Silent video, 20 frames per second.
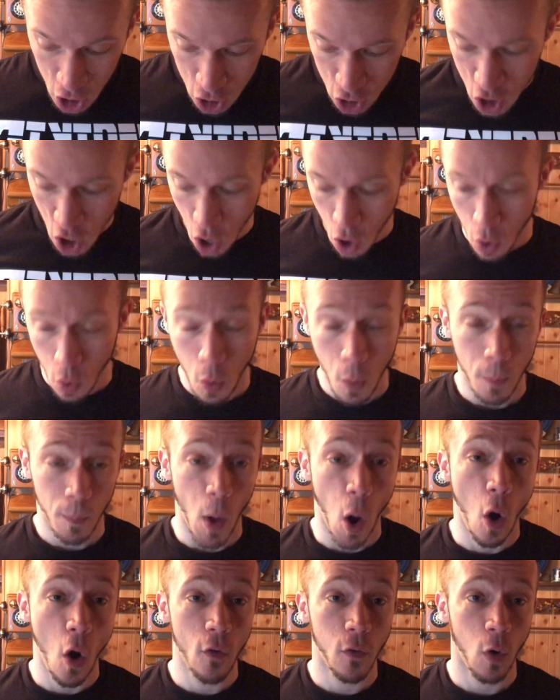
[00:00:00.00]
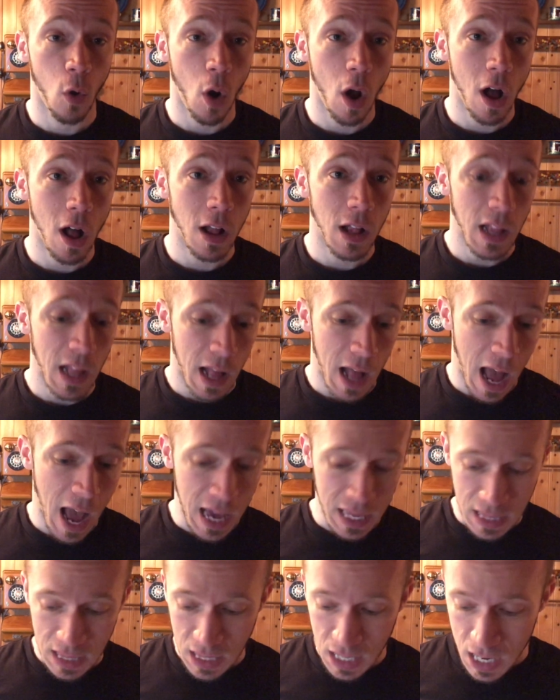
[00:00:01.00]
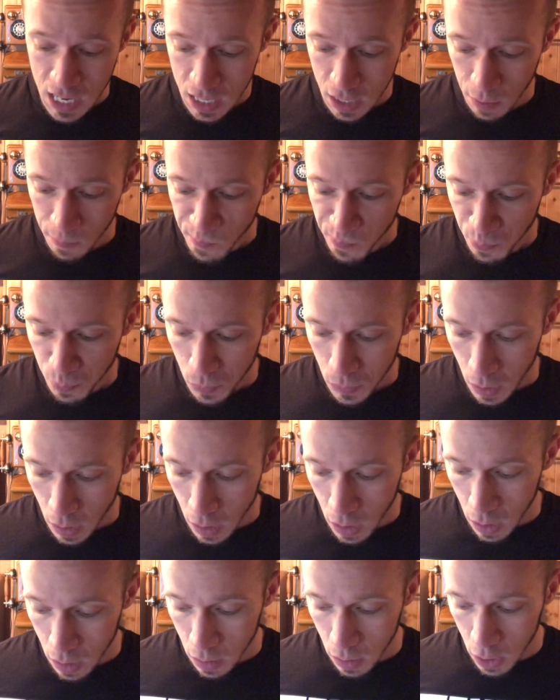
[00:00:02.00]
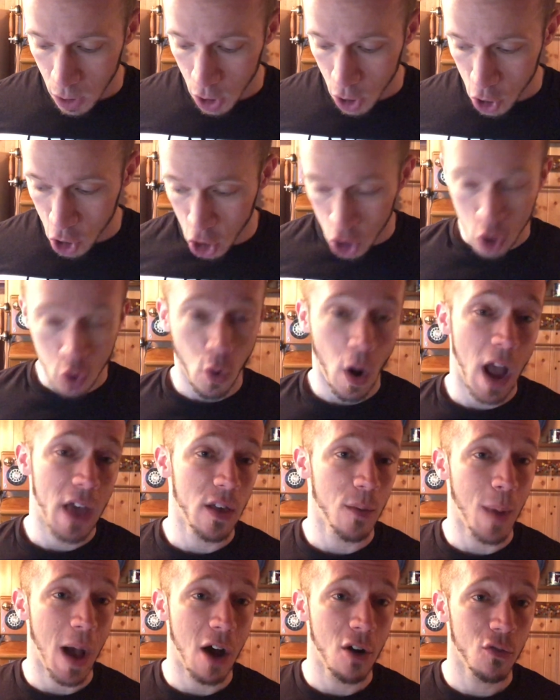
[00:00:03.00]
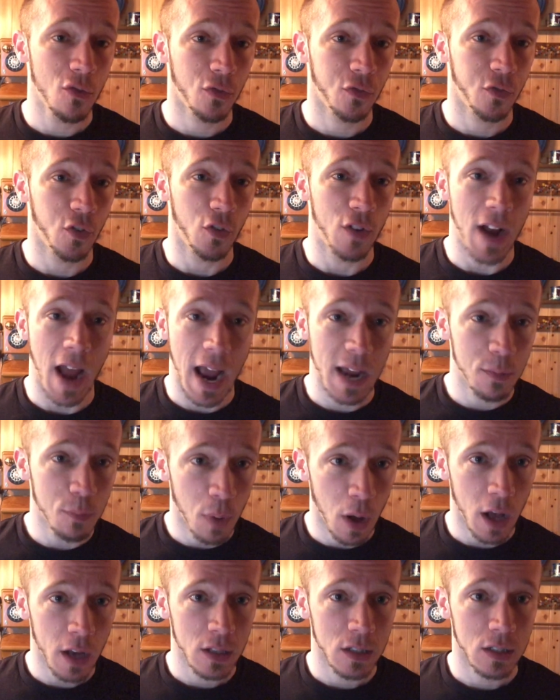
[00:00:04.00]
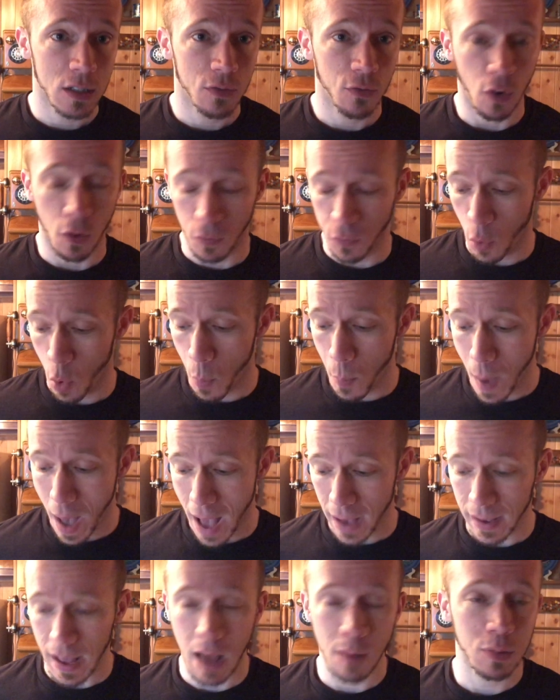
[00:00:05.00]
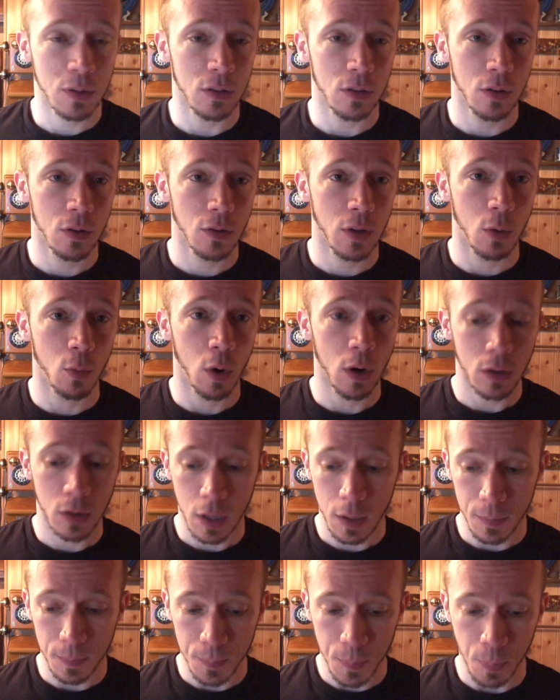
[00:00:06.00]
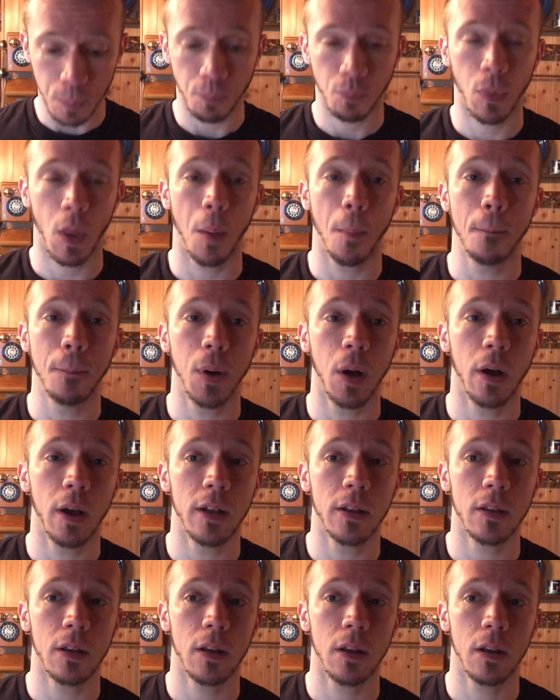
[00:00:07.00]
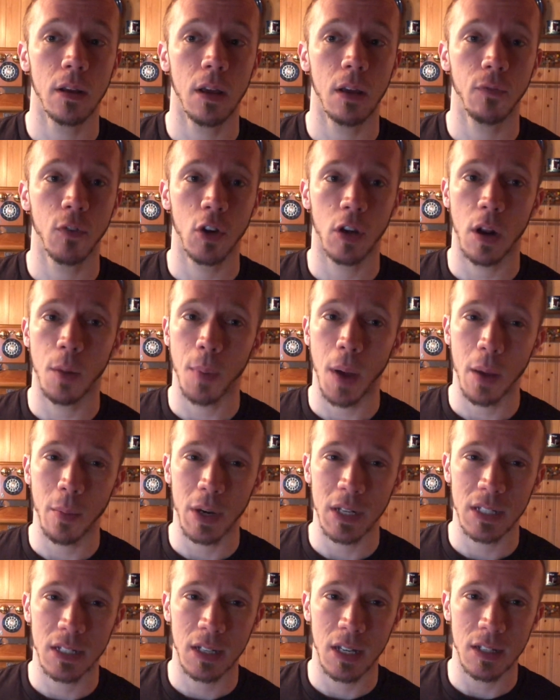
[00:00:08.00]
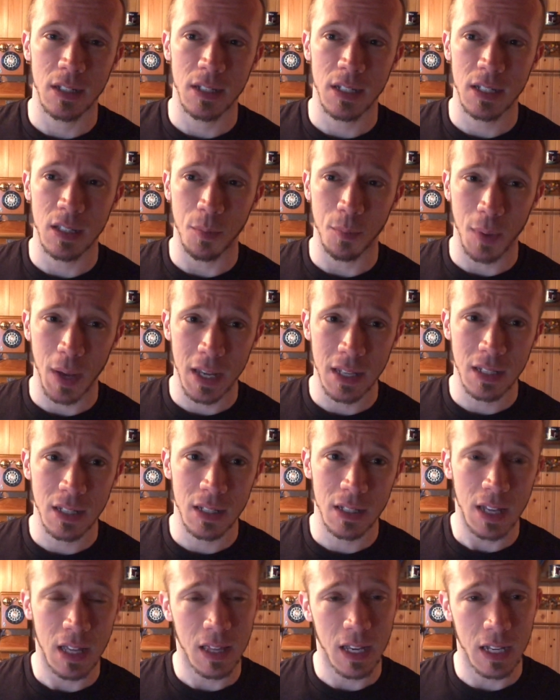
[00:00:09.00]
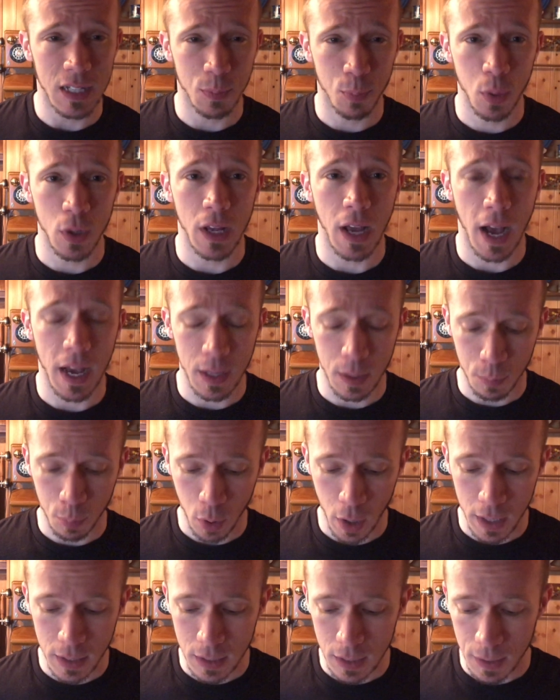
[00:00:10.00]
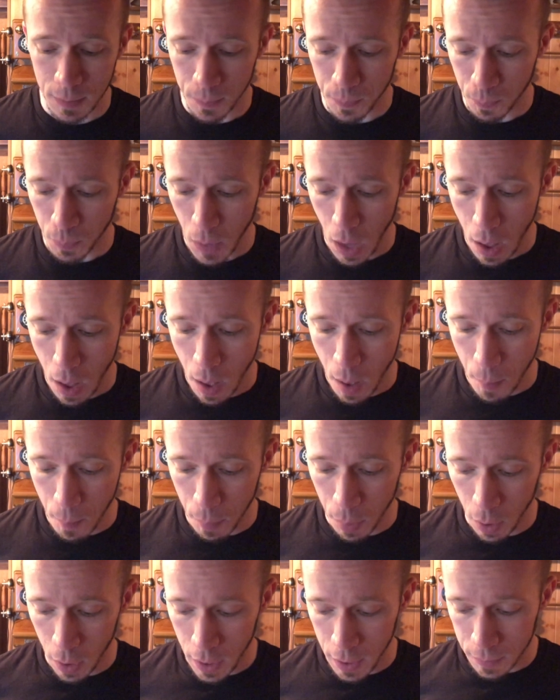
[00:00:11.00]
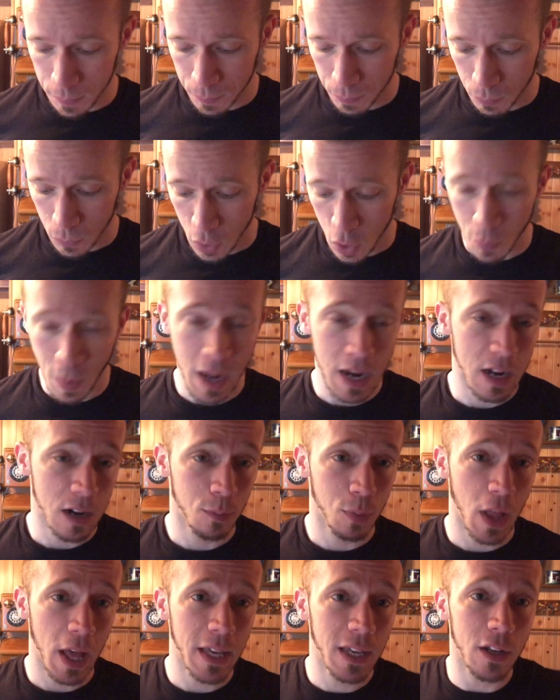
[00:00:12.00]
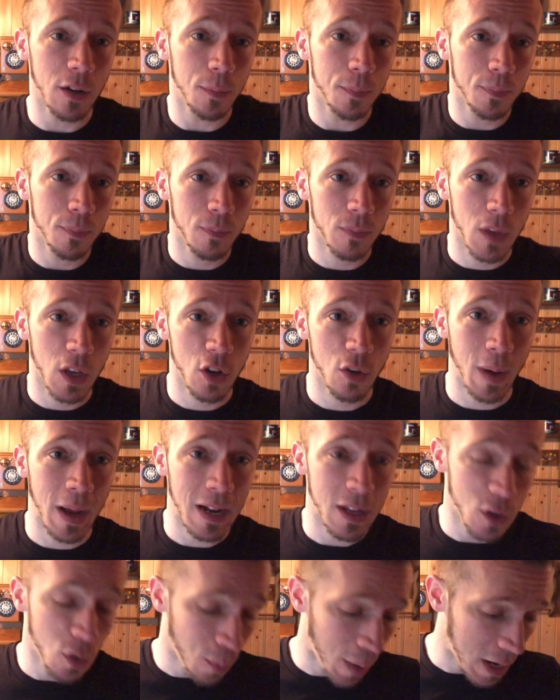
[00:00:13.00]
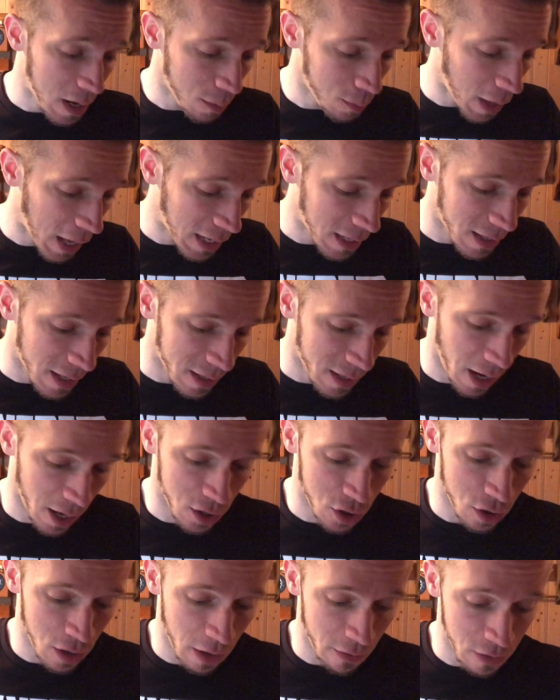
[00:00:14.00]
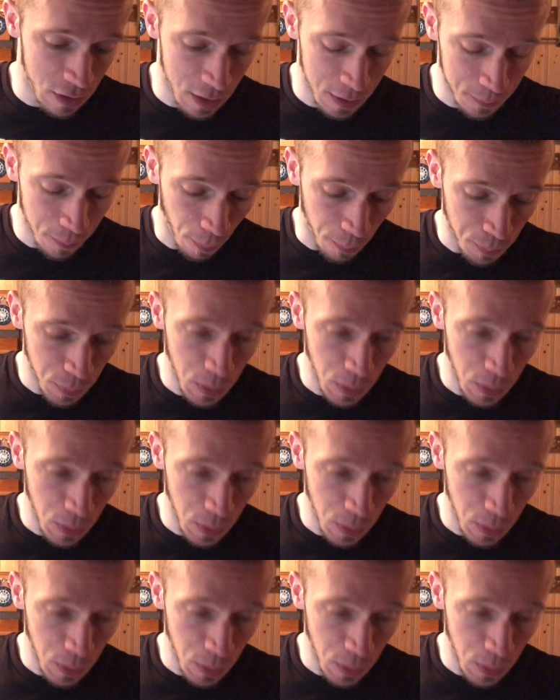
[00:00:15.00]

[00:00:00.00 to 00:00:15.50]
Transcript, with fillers: So, overall, I think to try them out for $9 for a 4-pack, absolutely worth it. But if you're going to buy them on a consistent basis, I think it's pretty pricey. But you might end up liking them. You might end up liking the texture and everything.